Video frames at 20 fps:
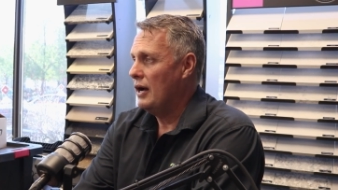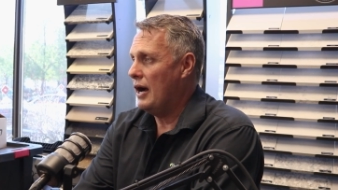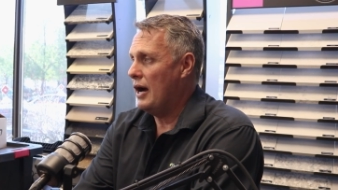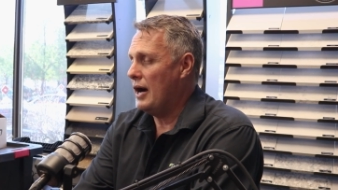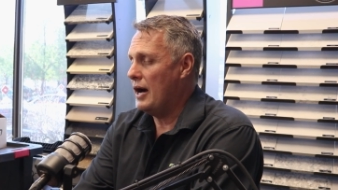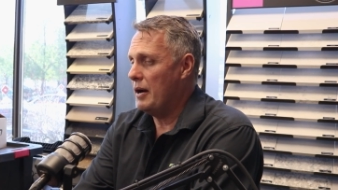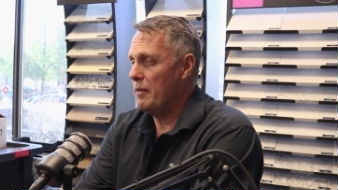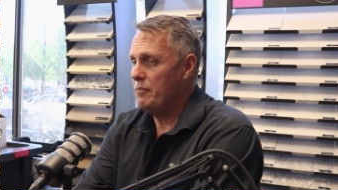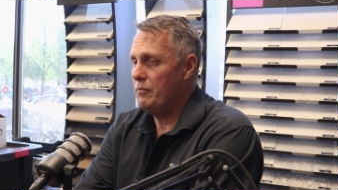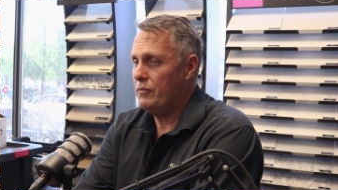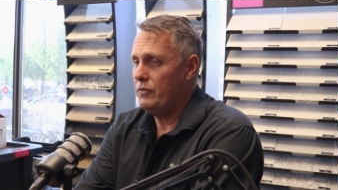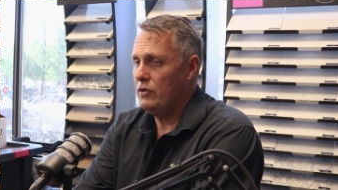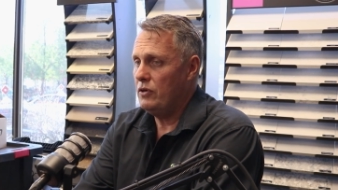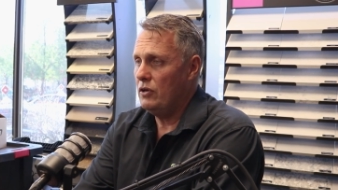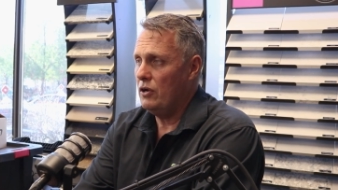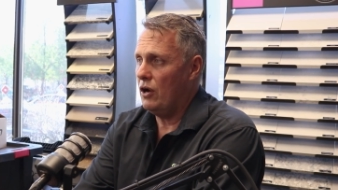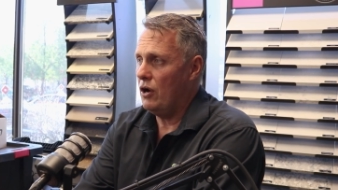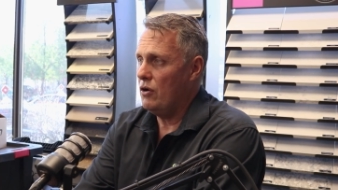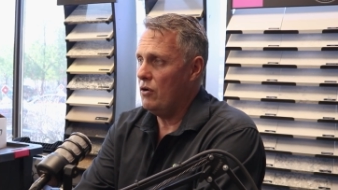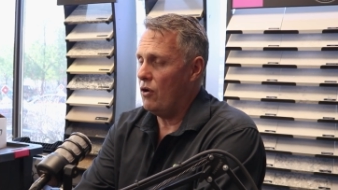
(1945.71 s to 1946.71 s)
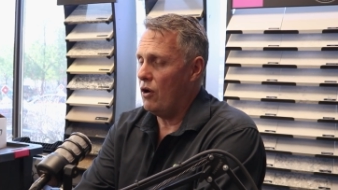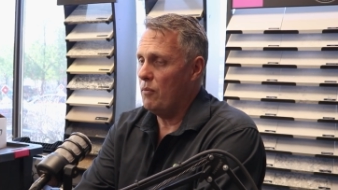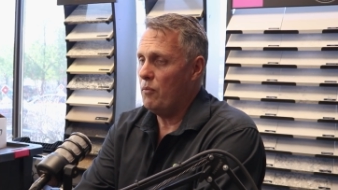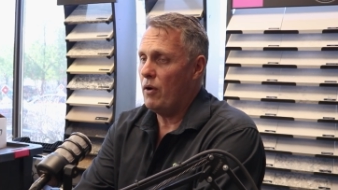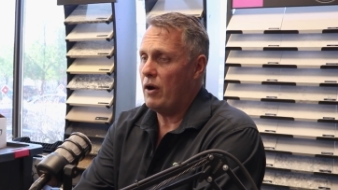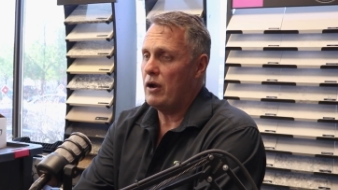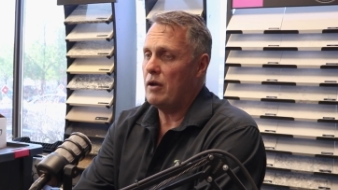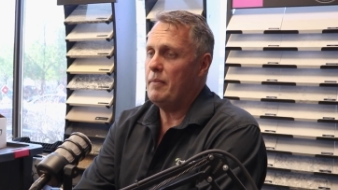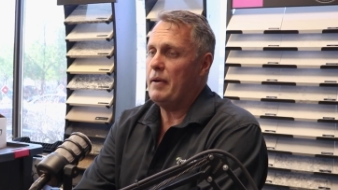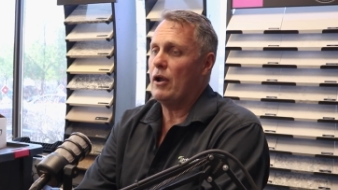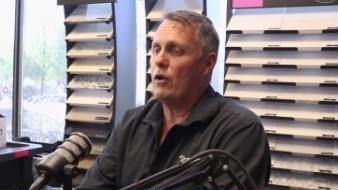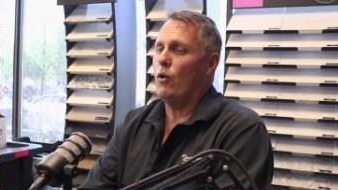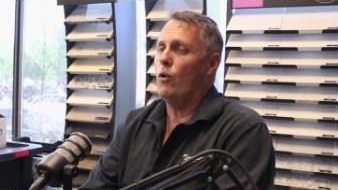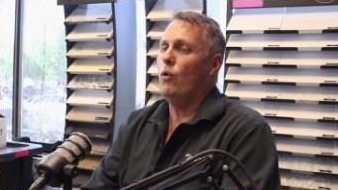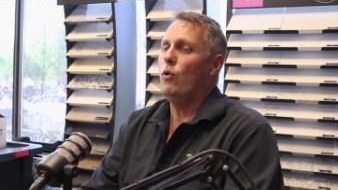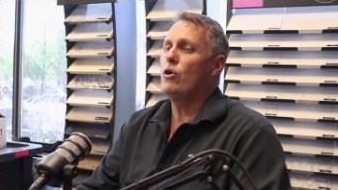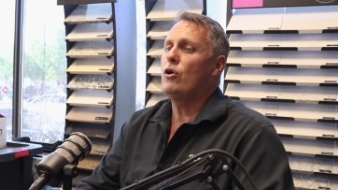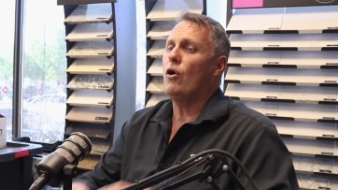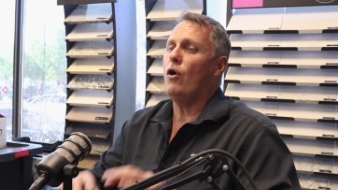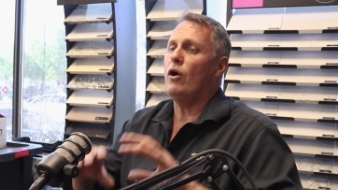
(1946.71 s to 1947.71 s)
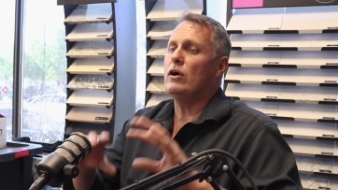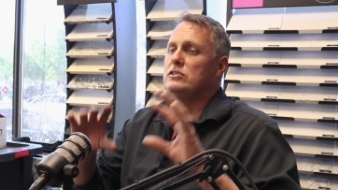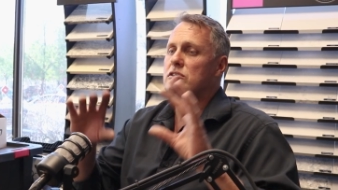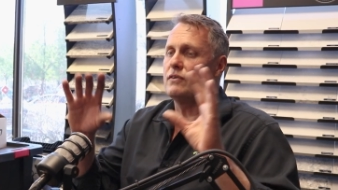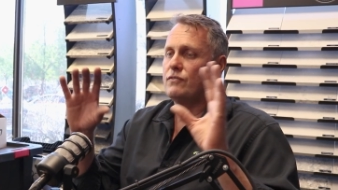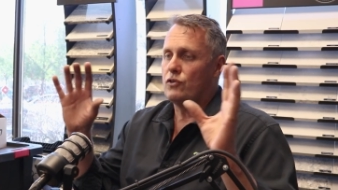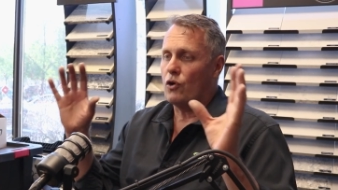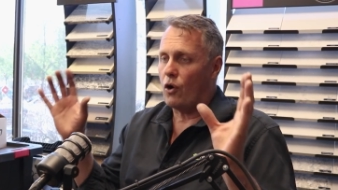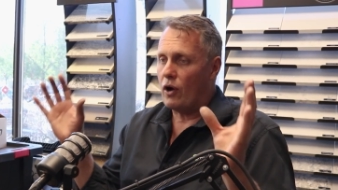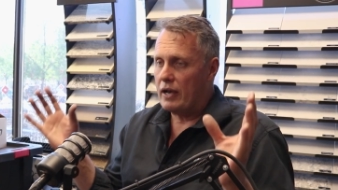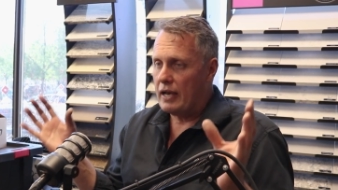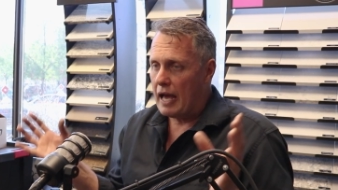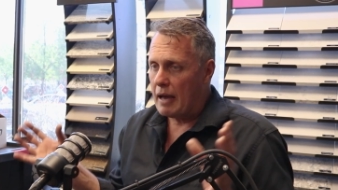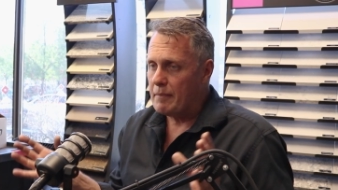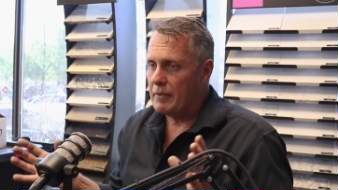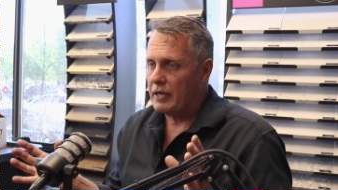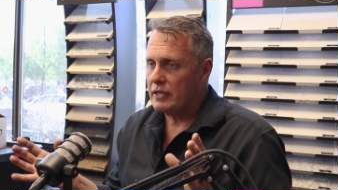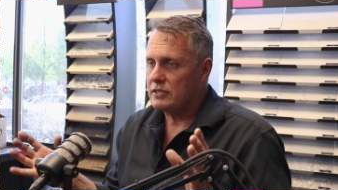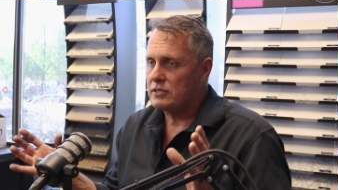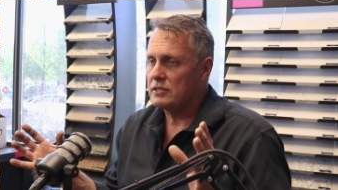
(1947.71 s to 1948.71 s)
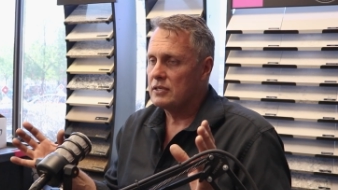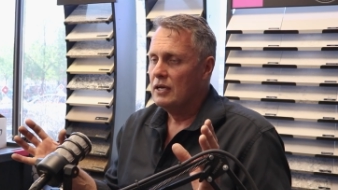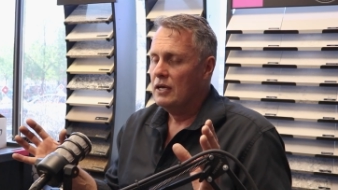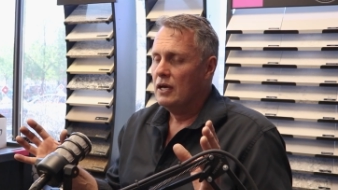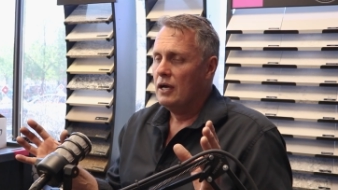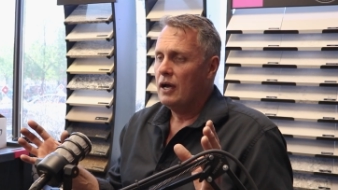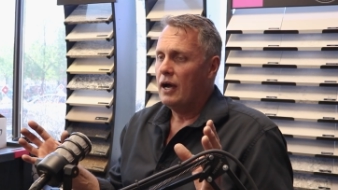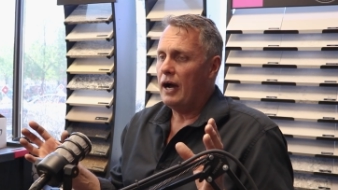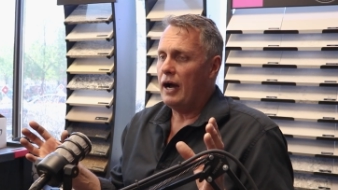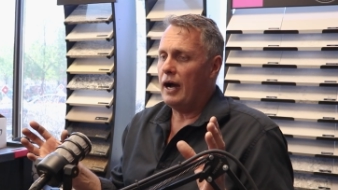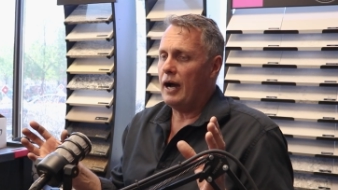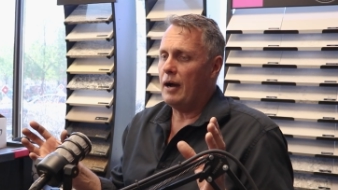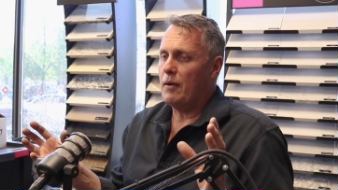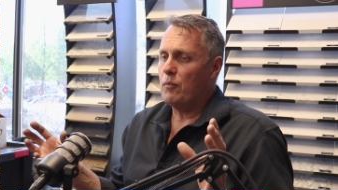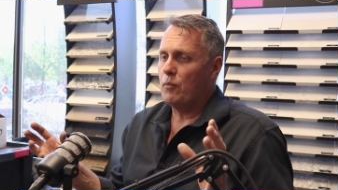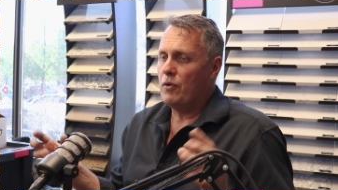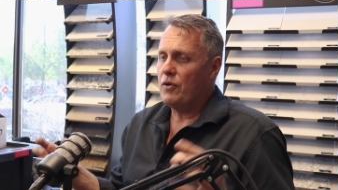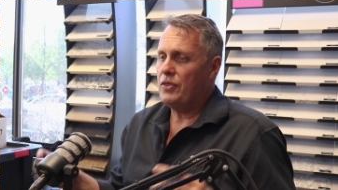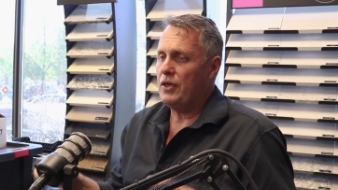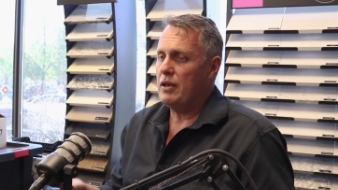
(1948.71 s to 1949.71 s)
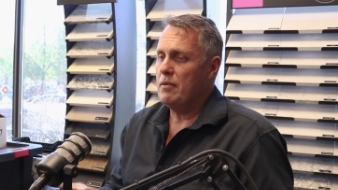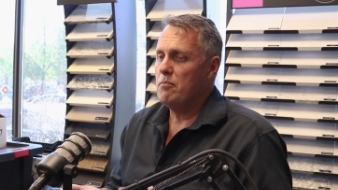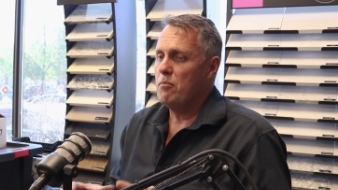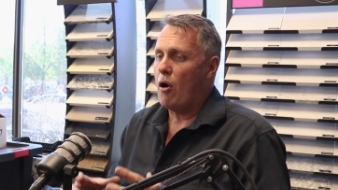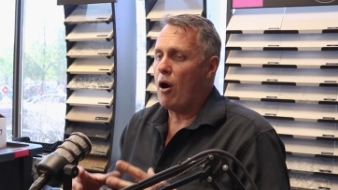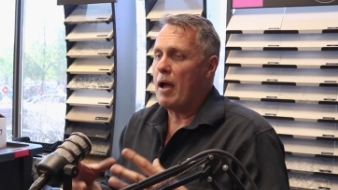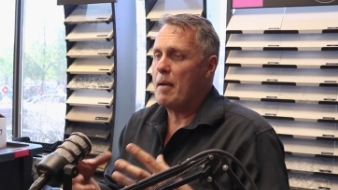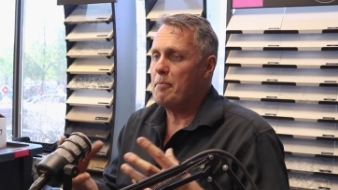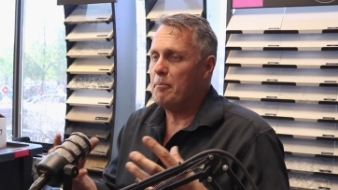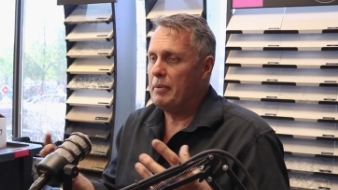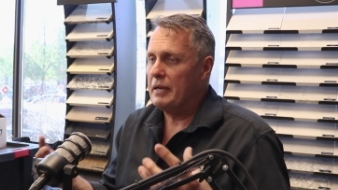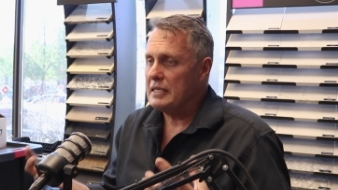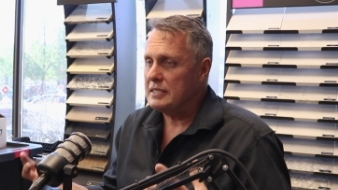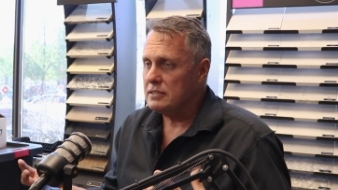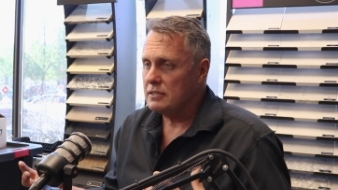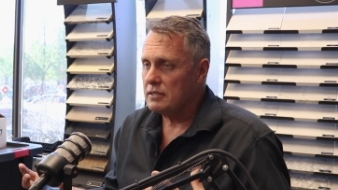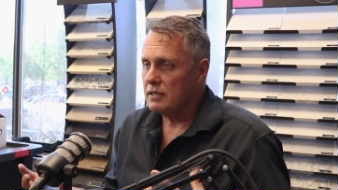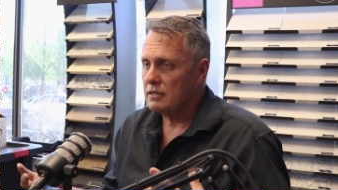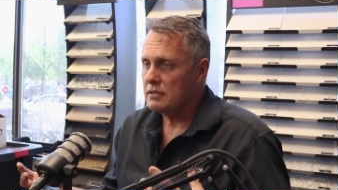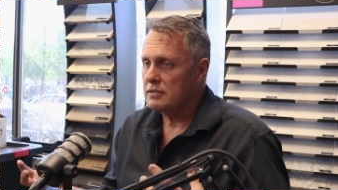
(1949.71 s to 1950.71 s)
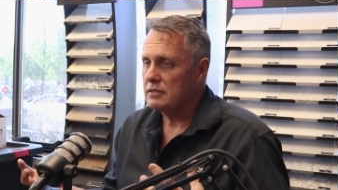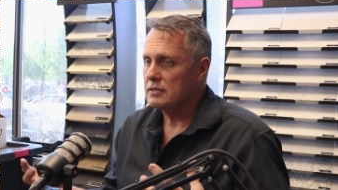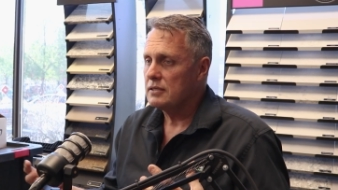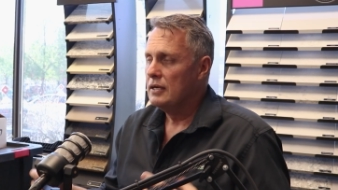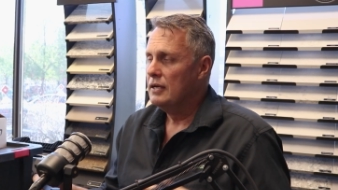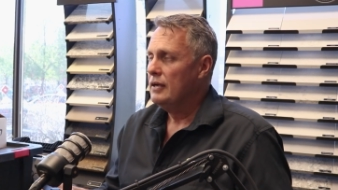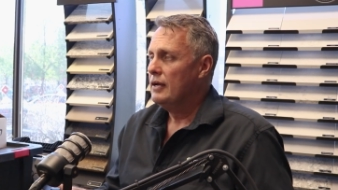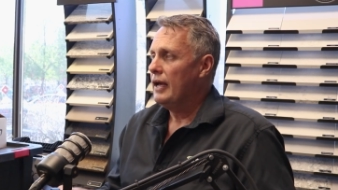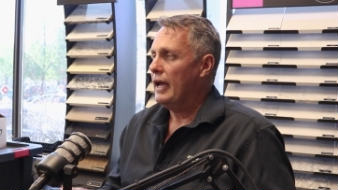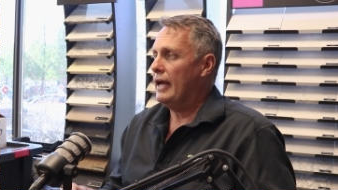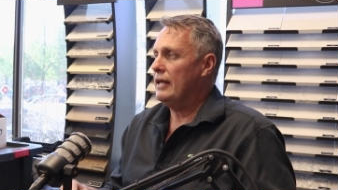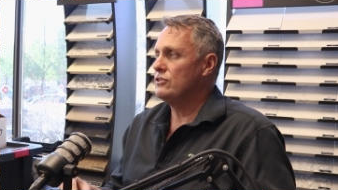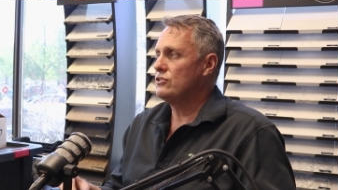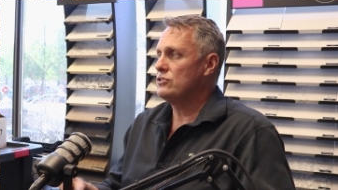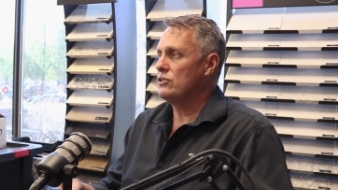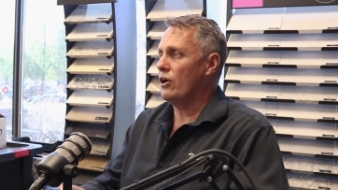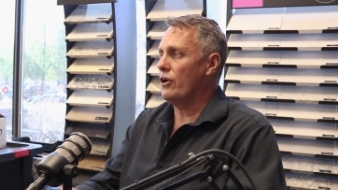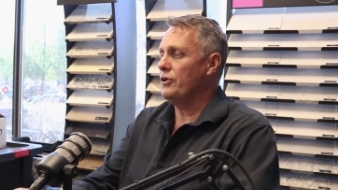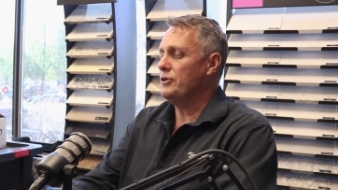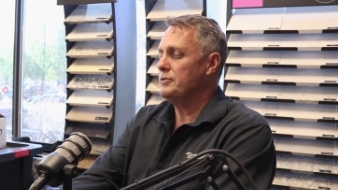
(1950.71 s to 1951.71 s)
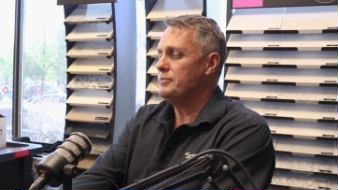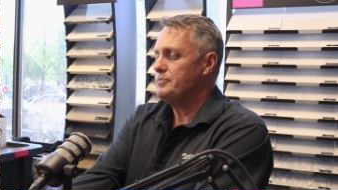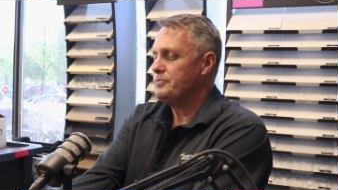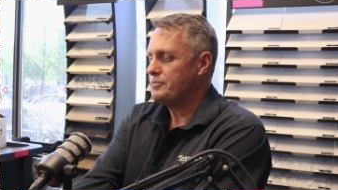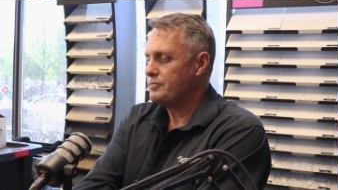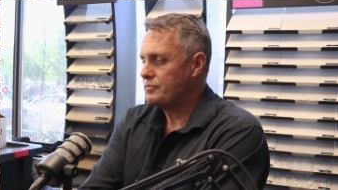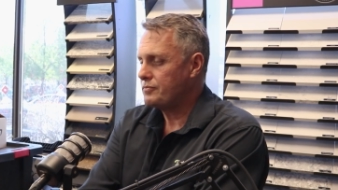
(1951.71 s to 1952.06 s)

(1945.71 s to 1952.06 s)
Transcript: Um, you know, I'm worried about all kinds of dynamics uh, within my business. And so,